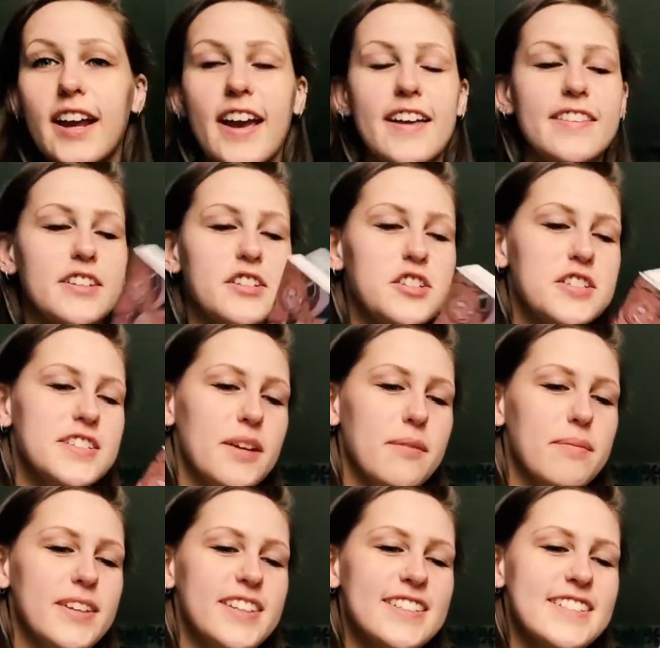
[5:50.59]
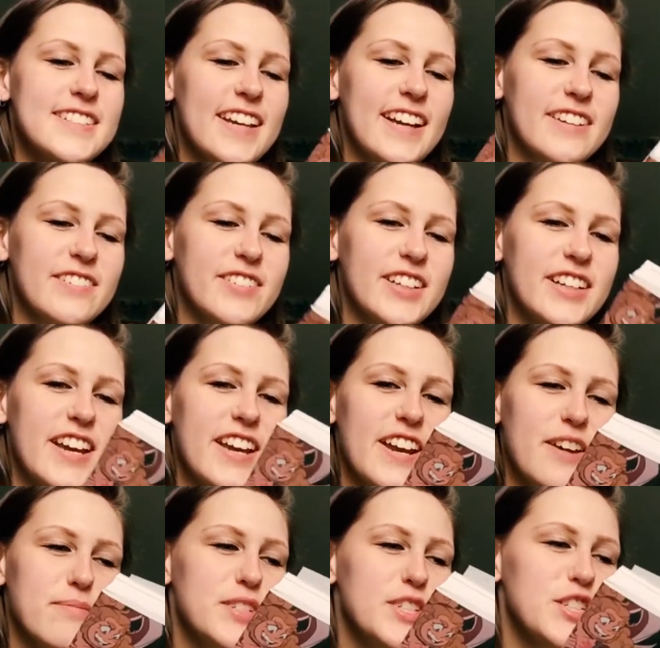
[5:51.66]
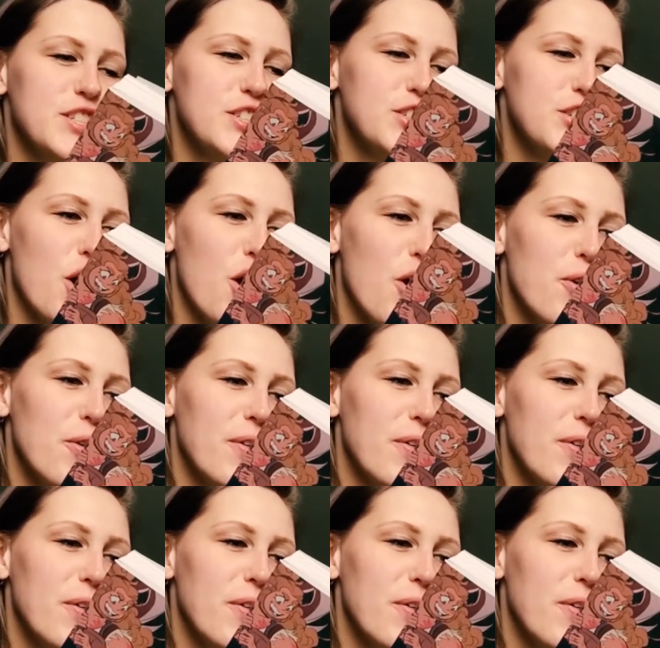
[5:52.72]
and they just sent me the second one, and I'm so